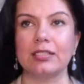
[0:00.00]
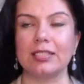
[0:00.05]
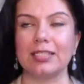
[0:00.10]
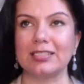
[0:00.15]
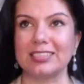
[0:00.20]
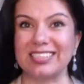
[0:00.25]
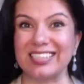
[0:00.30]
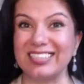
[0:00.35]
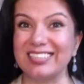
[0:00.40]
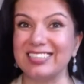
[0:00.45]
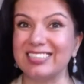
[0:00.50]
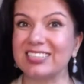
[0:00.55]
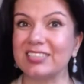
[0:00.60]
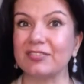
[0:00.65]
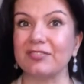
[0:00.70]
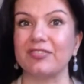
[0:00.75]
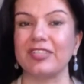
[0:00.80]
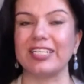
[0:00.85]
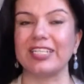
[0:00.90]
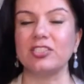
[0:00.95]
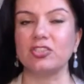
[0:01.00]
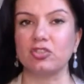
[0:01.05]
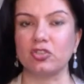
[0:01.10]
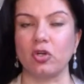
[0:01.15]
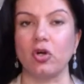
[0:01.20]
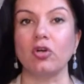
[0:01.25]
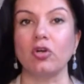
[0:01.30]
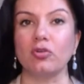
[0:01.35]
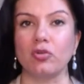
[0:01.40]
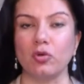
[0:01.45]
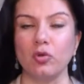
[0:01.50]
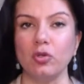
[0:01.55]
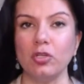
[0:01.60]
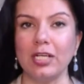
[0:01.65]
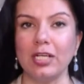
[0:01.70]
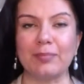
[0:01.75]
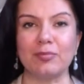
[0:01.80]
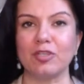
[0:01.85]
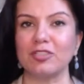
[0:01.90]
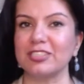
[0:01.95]
that sales is a very strong role.
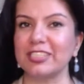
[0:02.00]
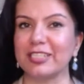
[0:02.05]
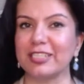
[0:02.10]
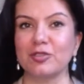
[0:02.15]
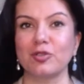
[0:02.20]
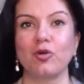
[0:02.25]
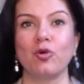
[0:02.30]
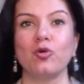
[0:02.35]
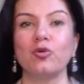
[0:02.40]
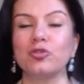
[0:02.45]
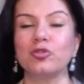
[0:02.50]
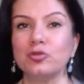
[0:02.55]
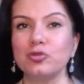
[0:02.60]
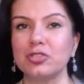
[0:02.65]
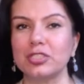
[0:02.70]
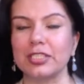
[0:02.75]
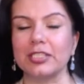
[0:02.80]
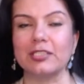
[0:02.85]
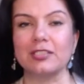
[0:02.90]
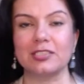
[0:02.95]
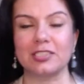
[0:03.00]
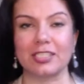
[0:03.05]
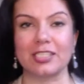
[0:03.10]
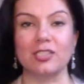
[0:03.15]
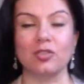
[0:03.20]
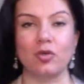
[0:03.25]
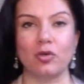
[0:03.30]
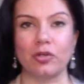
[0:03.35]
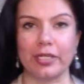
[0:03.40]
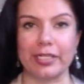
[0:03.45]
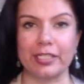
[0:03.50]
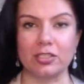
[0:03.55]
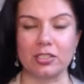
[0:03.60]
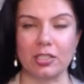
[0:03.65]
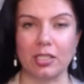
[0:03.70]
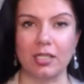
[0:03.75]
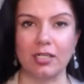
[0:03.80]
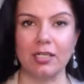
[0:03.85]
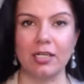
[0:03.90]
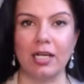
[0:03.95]
I'm not saying go do sales, ignore
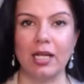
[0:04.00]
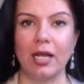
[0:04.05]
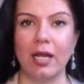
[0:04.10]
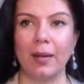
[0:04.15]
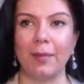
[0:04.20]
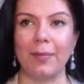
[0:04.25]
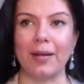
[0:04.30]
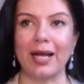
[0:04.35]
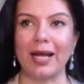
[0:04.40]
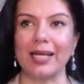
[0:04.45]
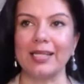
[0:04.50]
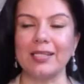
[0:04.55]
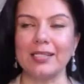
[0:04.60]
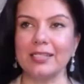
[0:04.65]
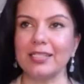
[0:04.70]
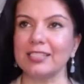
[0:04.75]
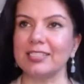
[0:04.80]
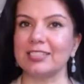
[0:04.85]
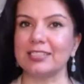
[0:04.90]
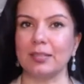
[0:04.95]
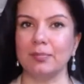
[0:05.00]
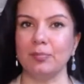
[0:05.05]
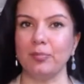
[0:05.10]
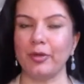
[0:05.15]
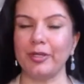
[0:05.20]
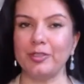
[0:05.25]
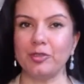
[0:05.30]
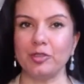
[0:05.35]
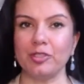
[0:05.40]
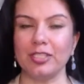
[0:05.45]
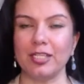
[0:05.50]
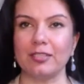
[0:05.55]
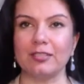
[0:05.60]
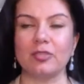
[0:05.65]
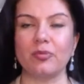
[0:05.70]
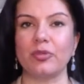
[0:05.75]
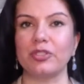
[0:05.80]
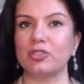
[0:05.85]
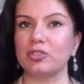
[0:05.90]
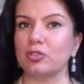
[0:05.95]
HR. But I think at some point or the
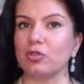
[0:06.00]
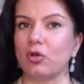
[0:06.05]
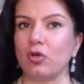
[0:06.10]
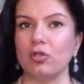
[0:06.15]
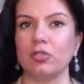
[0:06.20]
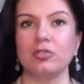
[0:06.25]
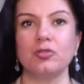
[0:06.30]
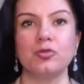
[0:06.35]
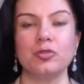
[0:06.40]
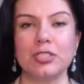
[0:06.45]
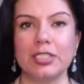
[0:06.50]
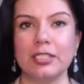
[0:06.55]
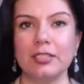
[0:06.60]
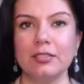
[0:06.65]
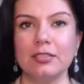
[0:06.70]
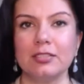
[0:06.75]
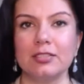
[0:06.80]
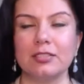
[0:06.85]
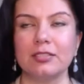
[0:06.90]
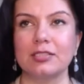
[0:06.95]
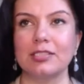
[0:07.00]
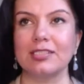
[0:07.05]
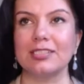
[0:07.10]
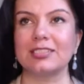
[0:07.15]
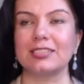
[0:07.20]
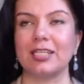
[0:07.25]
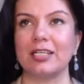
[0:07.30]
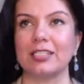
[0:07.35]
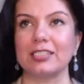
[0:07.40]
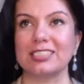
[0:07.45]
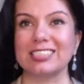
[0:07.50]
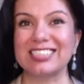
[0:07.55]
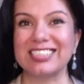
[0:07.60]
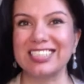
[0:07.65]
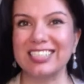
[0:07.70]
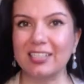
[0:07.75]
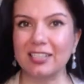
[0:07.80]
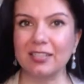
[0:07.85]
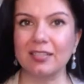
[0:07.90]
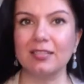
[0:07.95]
other, we should all do sales. These are
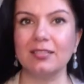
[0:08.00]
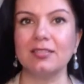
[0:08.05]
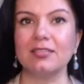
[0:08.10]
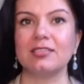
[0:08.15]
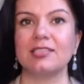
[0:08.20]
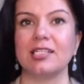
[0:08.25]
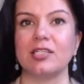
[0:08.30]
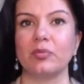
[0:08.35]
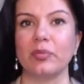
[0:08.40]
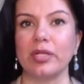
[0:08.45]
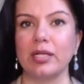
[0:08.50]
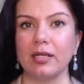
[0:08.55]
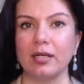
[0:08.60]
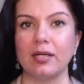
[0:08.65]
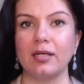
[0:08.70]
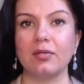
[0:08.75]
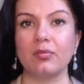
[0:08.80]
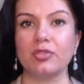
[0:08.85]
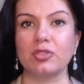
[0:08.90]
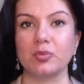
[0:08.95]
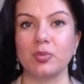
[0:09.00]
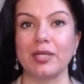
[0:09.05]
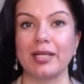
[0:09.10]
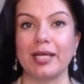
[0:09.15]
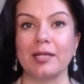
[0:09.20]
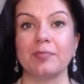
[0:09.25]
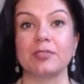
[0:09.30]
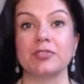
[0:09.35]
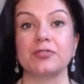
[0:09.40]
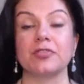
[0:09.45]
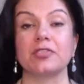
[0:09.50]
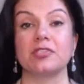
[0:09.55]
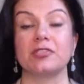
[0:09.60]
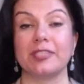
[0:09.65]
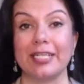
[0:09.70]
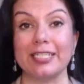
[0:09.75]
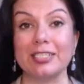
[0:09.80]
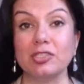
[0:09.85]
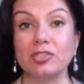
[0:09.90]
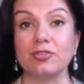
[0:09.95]
skills that we learn which will help us for the
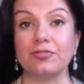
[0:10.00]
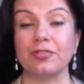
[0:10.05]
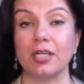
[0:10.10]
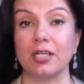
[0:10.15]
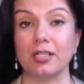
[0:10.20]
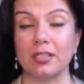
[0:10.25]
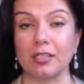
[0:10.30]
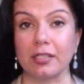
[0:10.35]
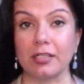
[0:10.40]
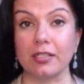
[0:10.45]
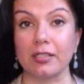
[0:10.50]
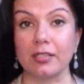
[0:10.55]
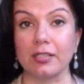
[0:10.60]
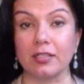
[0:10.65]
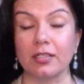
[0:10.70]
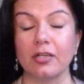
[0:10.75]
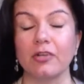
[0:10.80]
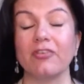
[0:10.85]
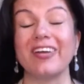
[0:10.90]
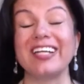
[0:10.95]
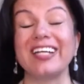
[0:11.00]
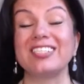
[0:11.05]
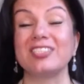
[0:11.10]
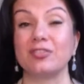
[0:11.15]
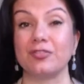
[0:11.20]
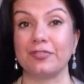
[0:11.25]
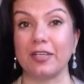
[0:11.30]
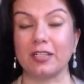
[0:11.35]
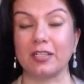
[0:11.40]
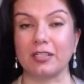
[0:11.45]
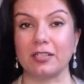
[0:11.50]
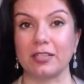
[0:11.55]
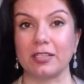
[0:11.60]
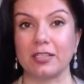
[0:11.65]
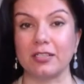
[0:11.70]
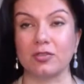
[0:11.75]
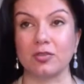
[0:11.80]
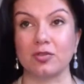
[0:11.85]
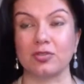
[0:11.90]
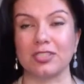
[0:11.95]
rest of our career. Rest of our
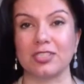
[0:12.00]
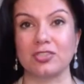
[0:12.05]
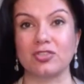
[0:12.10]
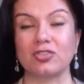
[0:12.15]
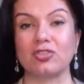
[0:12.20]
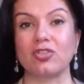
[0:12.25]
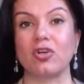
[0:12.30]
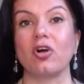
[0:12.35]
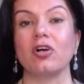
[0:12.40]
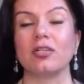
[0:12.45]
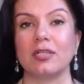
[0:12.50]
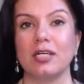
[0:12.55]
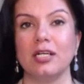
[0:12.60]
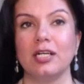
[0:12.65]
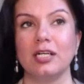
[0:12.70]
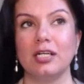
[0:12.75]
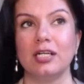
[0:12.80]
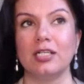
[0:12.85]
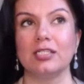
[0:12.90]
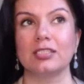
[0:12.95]
career. Those are strong